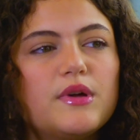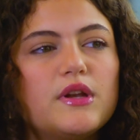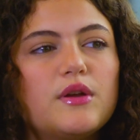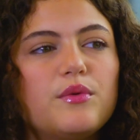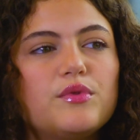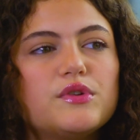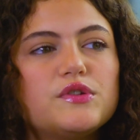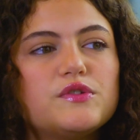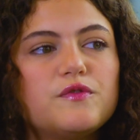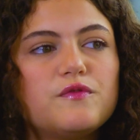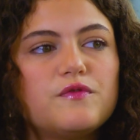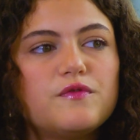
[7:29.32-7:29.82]
but it
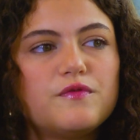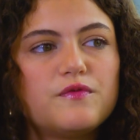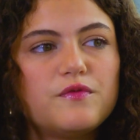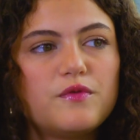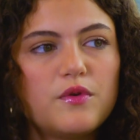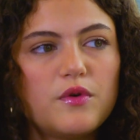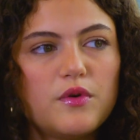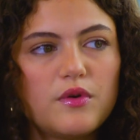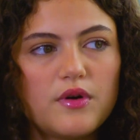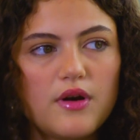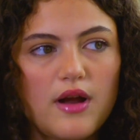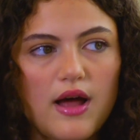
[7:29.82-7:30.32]
was
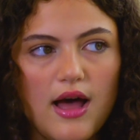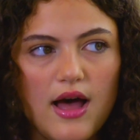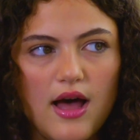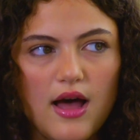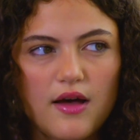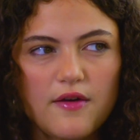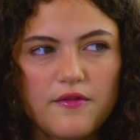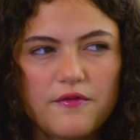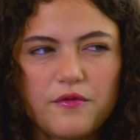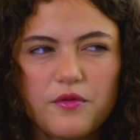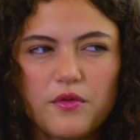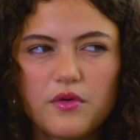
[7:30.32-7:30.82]
four
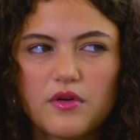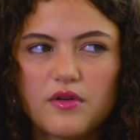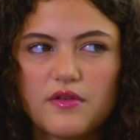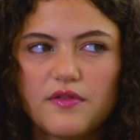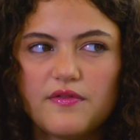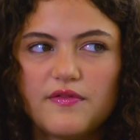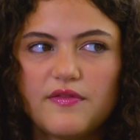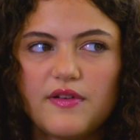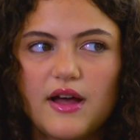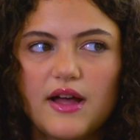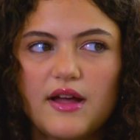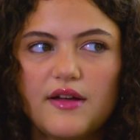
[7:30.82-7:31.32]
or
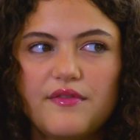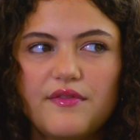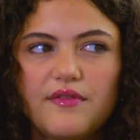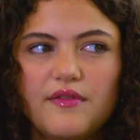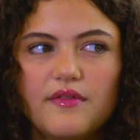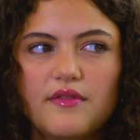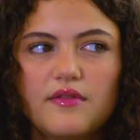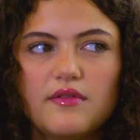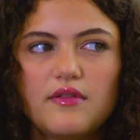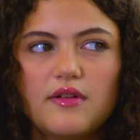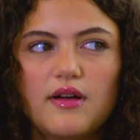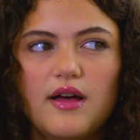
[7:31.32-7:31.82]
five
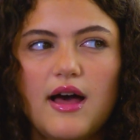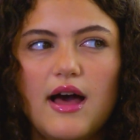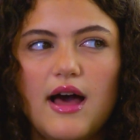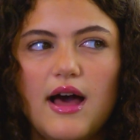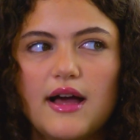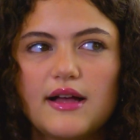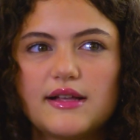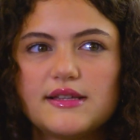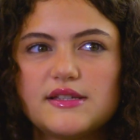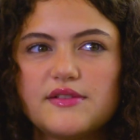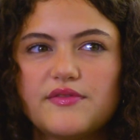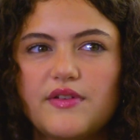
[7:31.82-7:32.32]

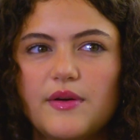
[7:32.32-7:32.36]
acts. if